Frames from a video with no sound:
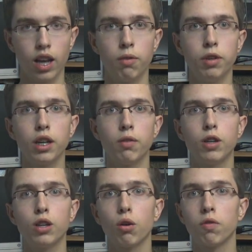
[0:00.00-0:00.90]
We have
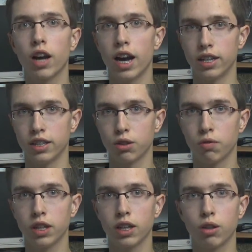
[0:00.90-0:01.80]
work of current, so
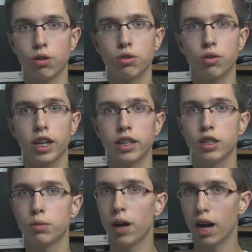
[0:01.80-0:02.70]
we can also get
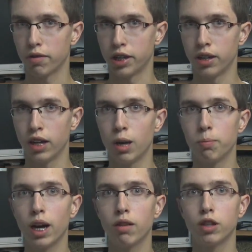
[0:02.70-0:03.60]
its power.
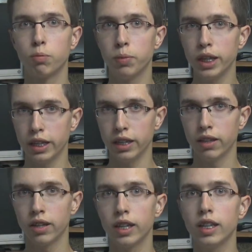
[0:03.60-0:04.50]
Power P
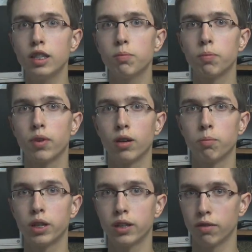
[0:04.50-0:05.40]
is
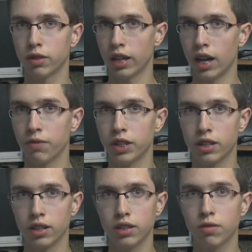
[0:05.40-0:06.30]
work
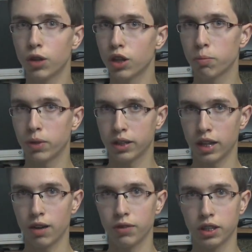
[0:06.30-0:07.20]
per
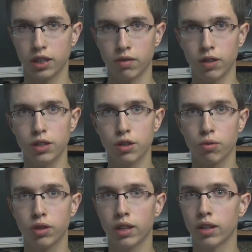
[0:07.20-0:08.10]
time interval,
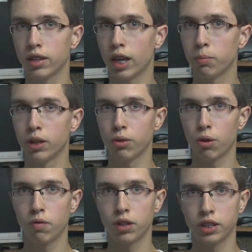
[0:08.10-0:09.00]
so W
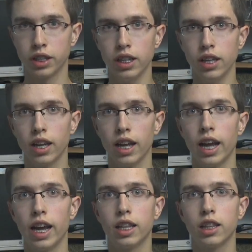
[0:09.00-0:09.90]
over T,
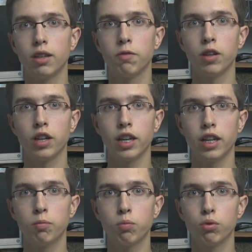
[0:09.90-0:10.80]
and if we
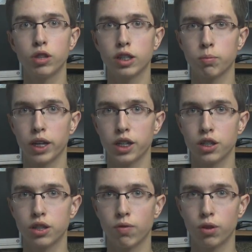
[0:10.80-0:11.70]
here put
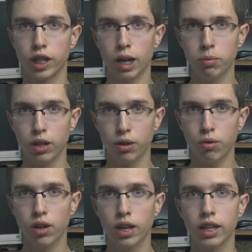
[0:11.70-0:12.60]
expressions for
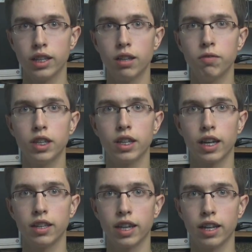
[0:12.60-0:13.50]
W, then we
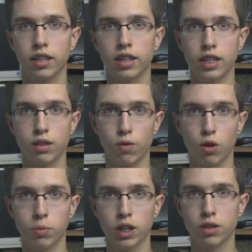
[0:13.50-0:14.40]
can get these
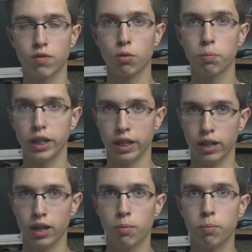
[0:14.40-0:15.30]
formulas for P,
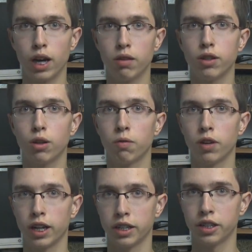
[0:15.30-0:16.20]
power of
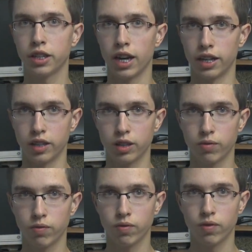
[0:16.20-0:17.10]
electric current.
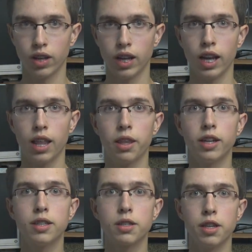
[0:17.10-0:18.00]
There
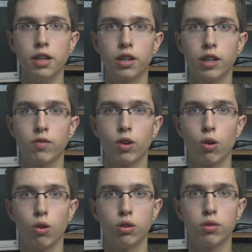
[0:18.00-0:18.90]
is theorem
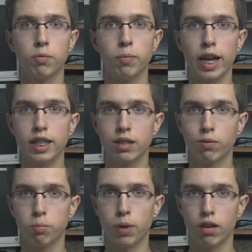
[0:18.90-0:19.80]
called
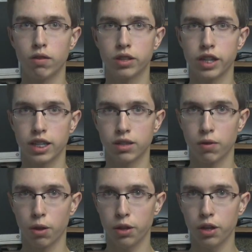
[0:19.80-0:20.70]
maximum power
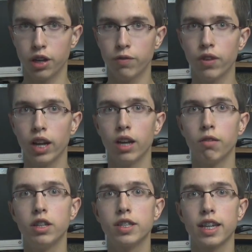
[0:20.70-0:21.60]
transfer theorem,
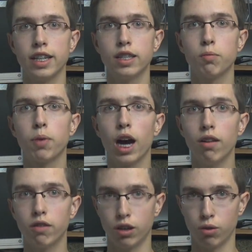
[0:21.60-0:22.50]
which says the
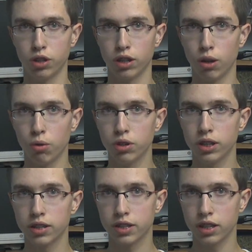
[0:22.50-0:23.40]
power on a load
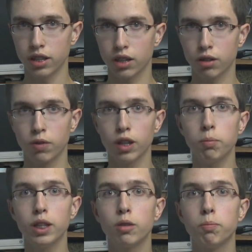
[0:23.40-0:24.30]
in a circuit will
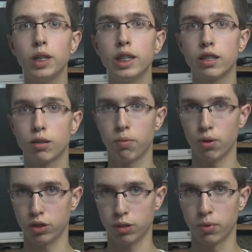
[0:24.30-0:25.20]
be the biggest
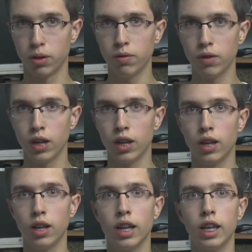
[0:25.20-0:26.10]
possible
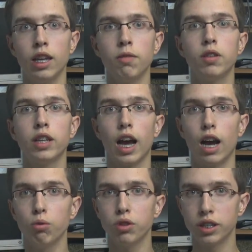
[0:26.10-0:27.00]
if the
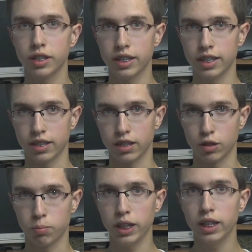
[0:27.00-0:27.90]
outer
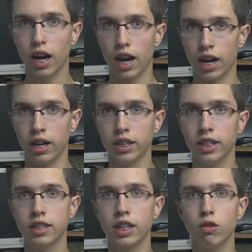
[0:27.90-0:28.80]
resistance, big R,
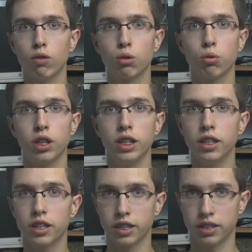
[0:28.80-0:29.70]
is equal to
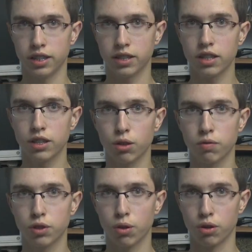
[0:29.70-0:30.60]
inner resistance
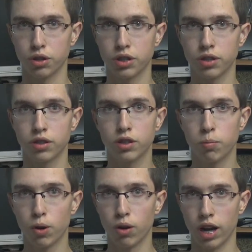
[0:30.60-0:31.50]
of source,
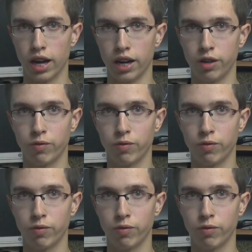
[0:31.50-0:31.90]
small r.